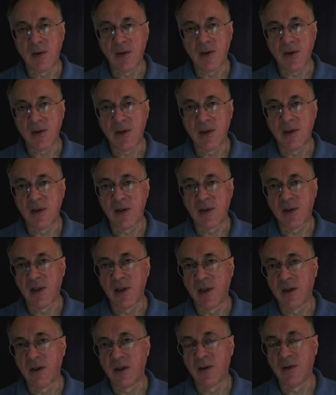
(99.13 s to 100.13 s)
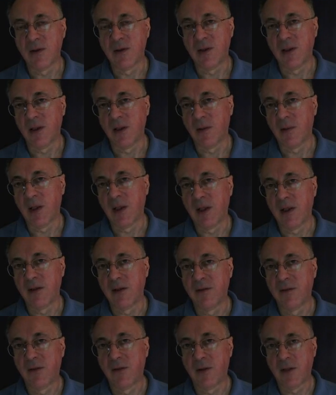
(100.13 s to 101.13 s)
which is in the center of the
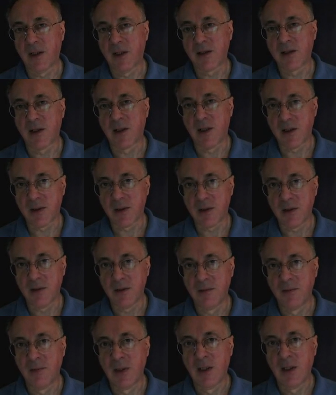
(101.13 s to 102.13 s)
nearby Fornax cluster.